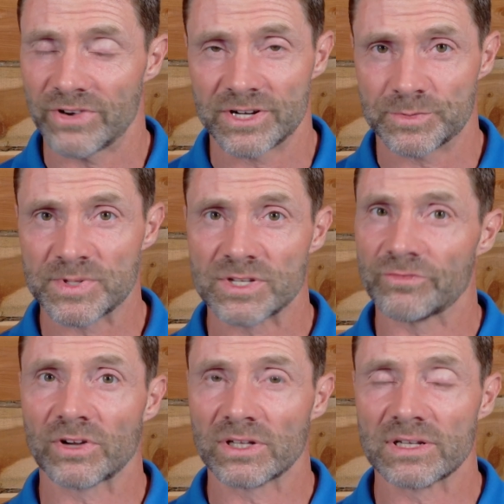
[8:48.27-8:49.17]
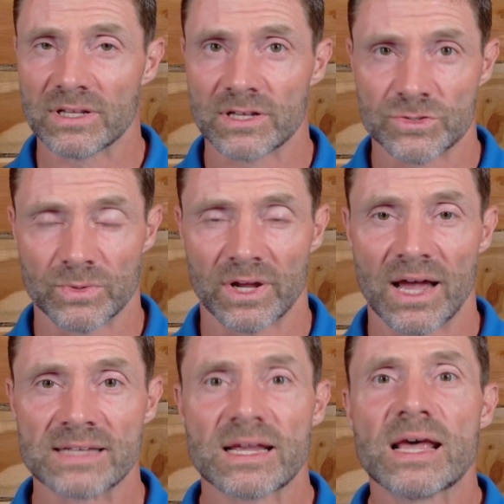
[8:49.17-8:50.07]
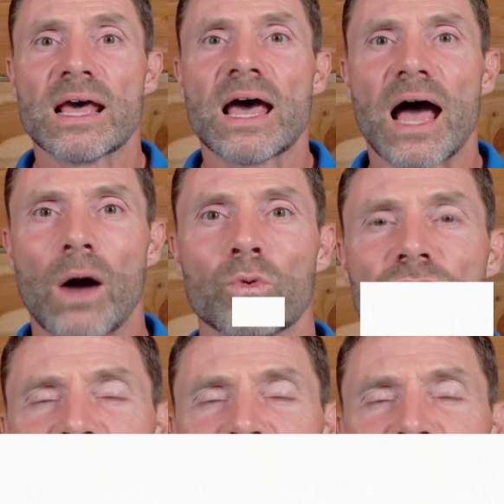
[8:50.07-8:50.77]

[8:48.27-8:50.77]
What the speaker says: very specifically to this one, guys. I want you